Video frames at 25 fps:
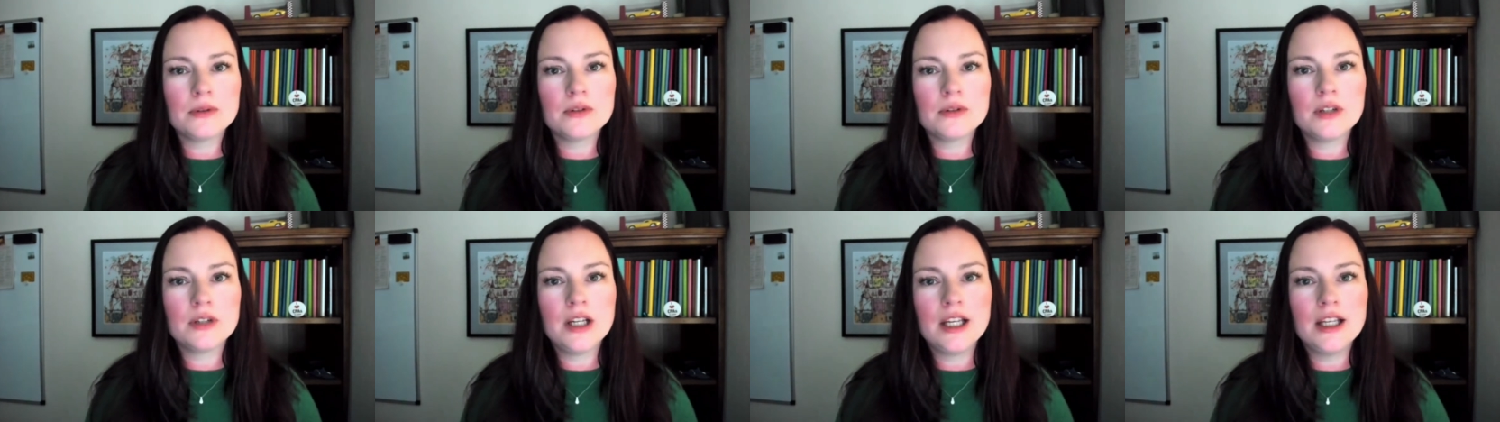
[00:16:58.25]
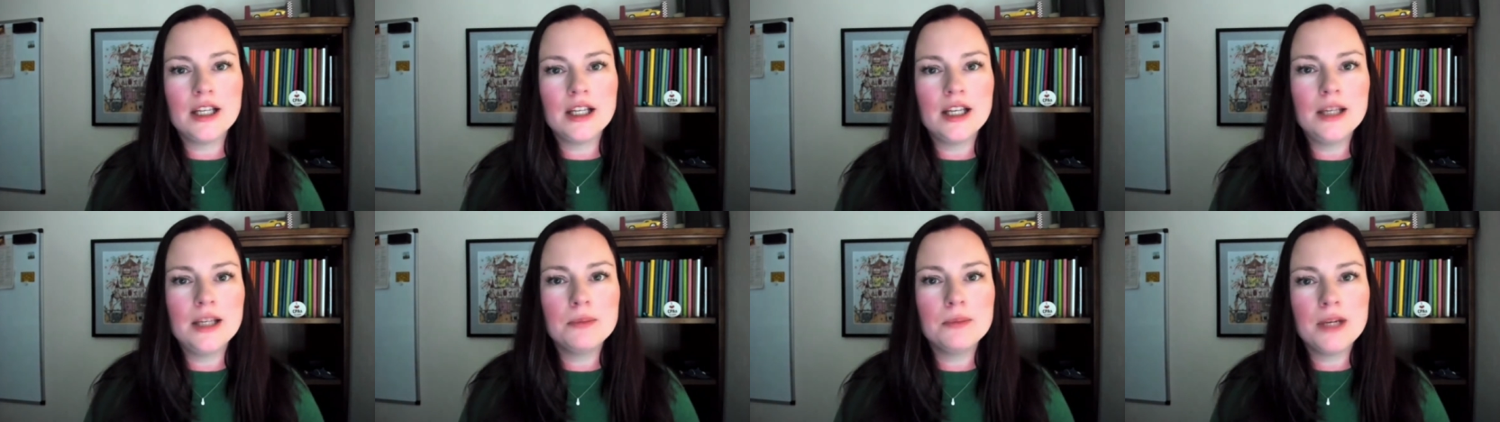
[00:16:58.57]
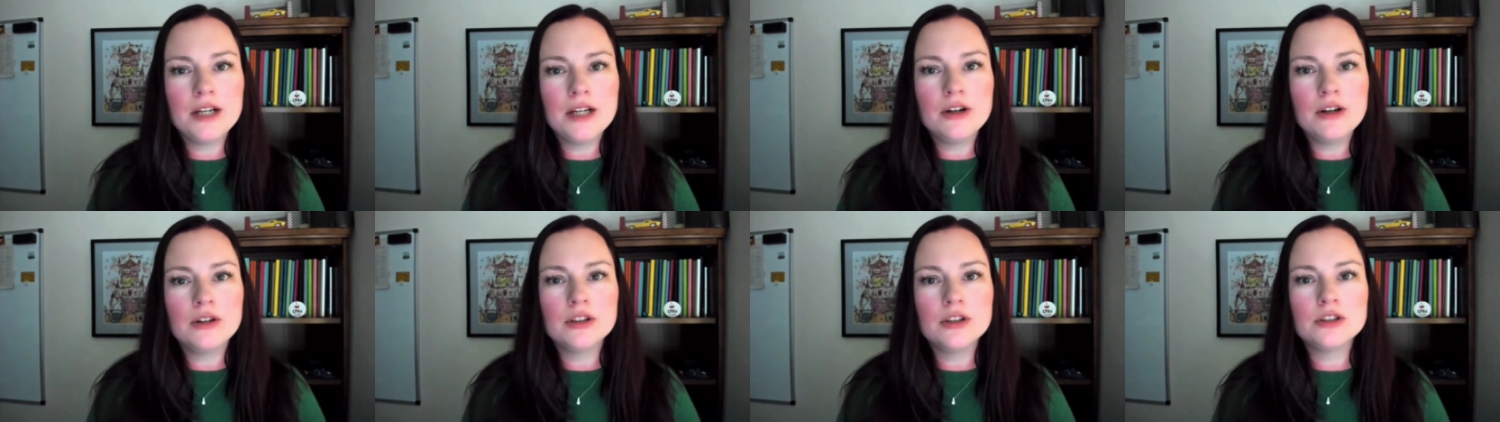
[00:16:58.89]
in my
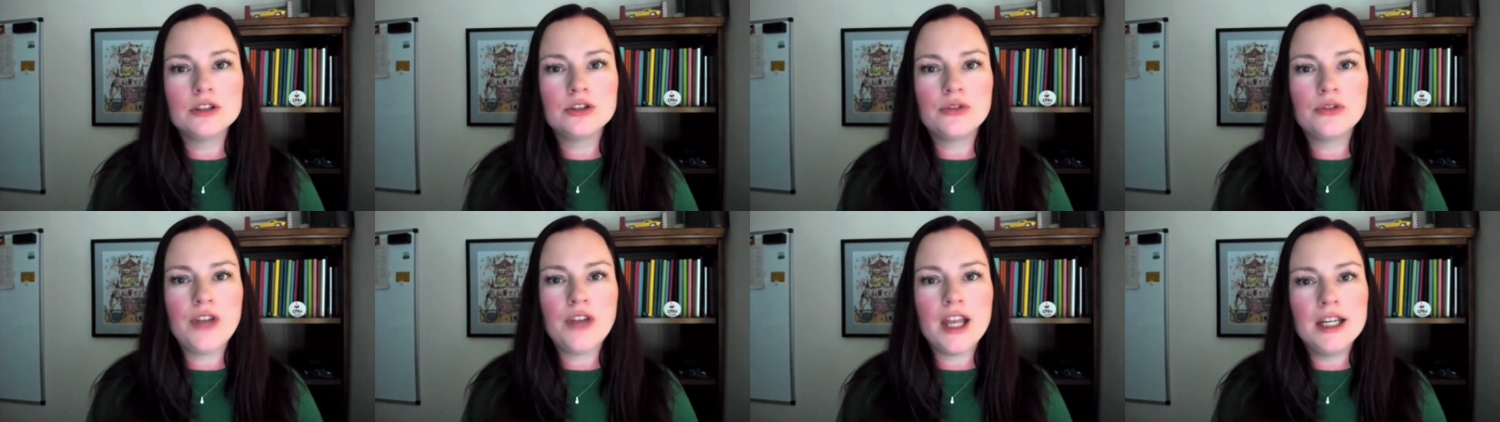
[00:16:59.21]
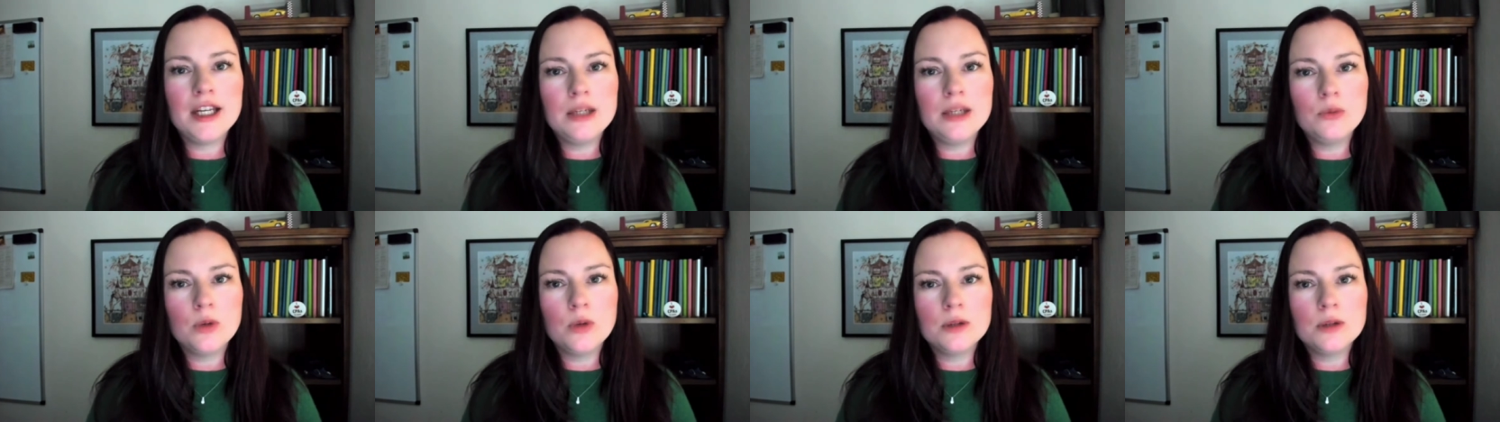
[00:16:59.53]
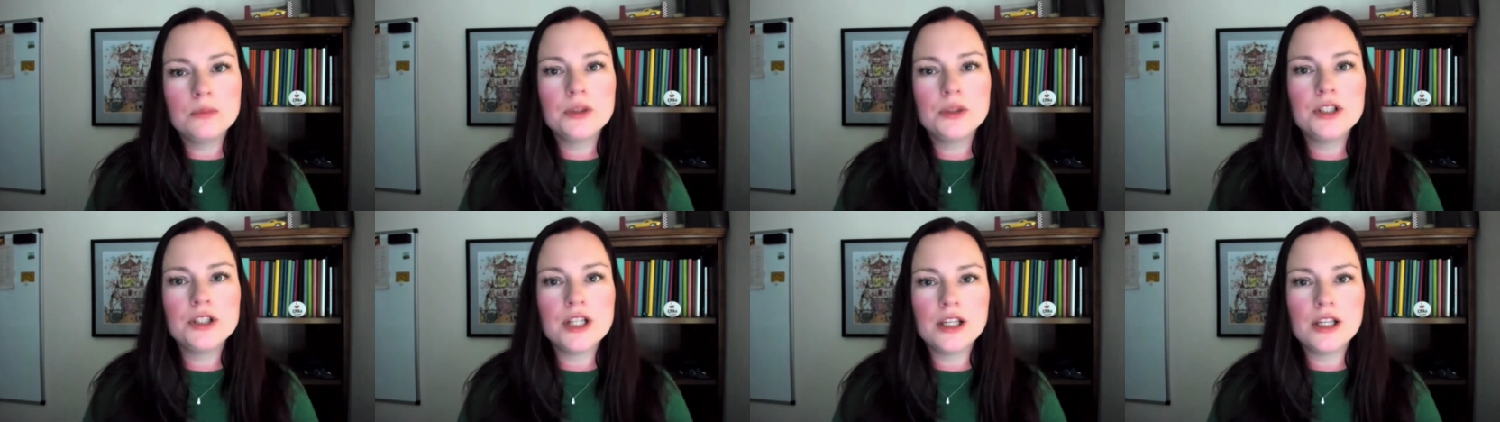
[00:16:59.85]
knowledge of any one
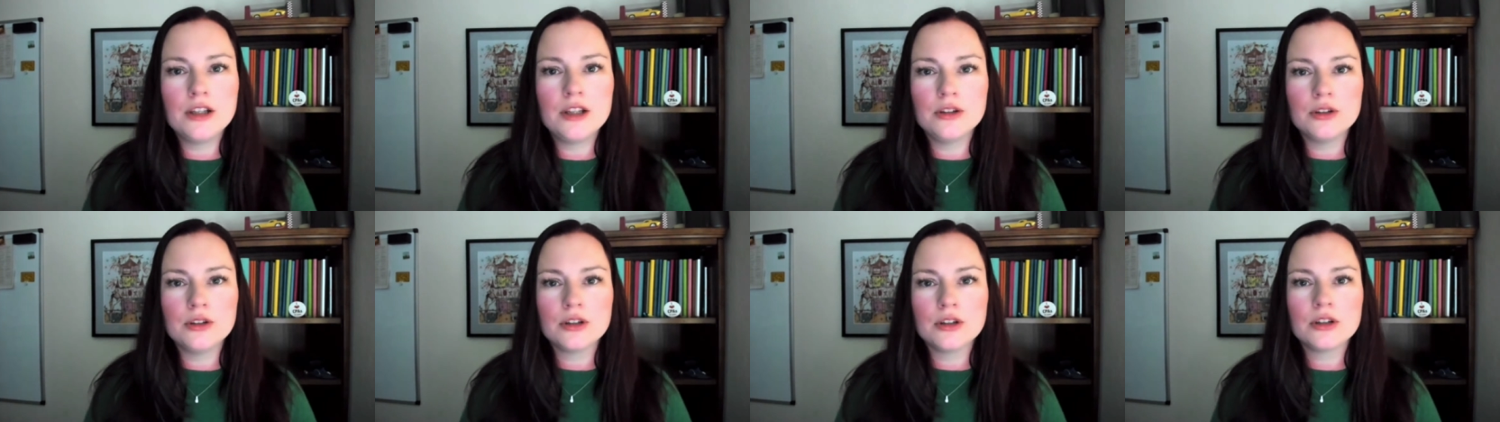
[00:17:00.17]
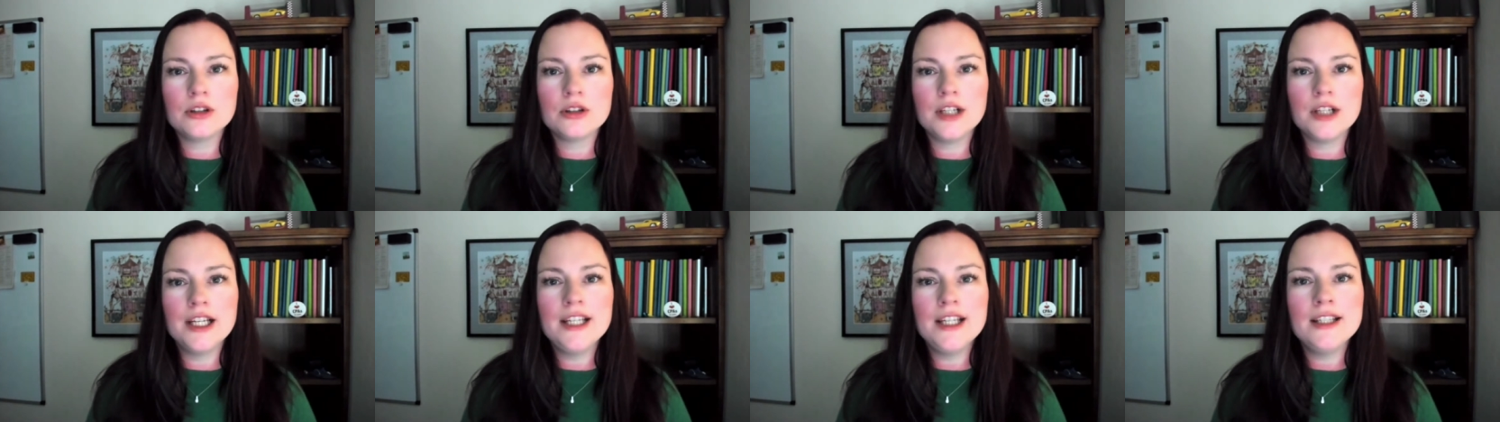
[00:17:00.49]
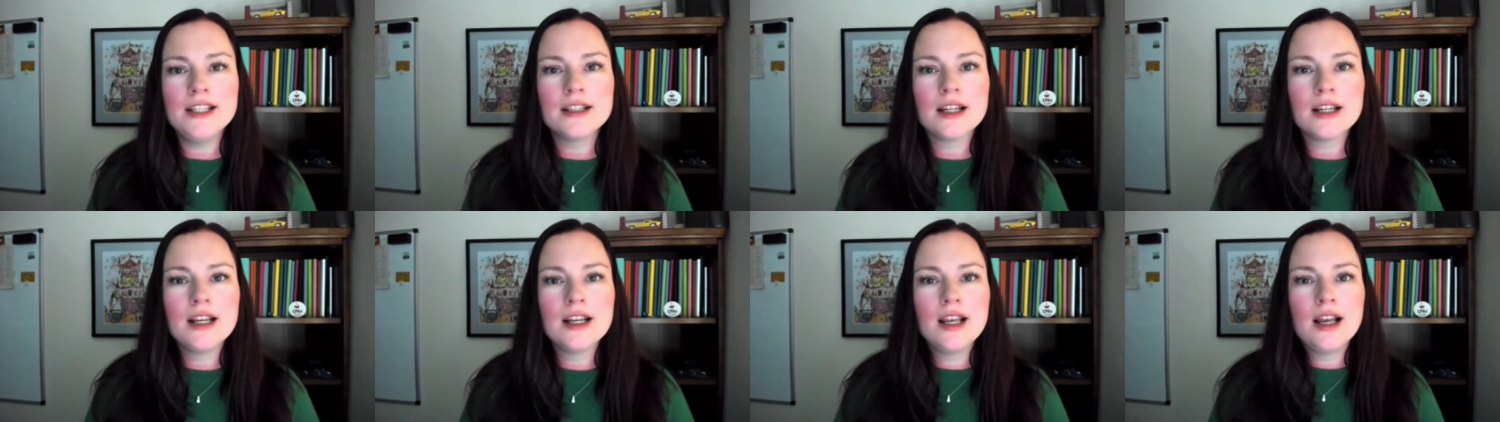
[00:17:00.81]
particular client,